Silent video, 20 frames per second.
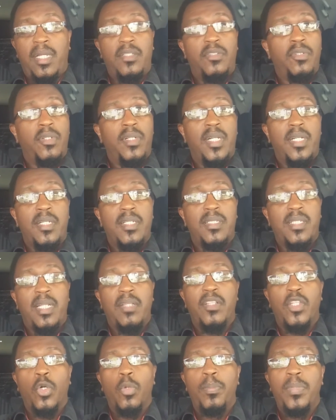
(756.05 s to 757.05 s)
don't
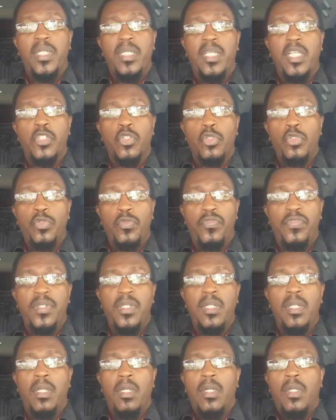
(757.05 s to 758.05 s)
understand the obligation you feel